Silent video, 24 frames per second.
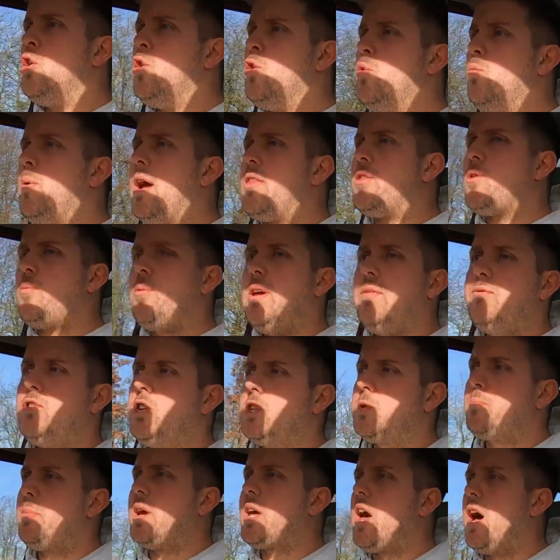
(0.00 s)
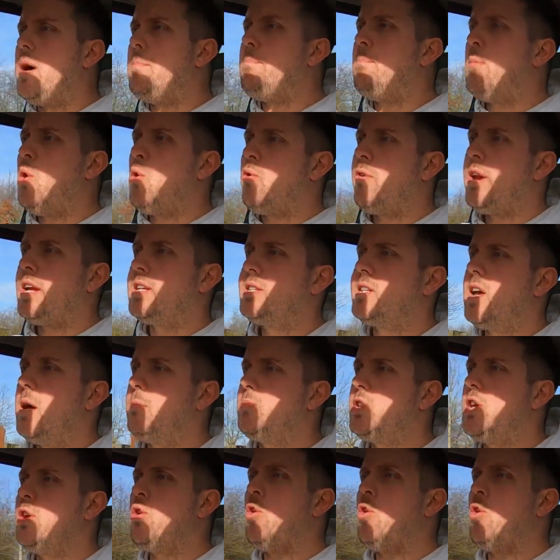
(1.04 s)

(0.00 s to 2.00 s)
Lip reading: Whether we've just become more accepting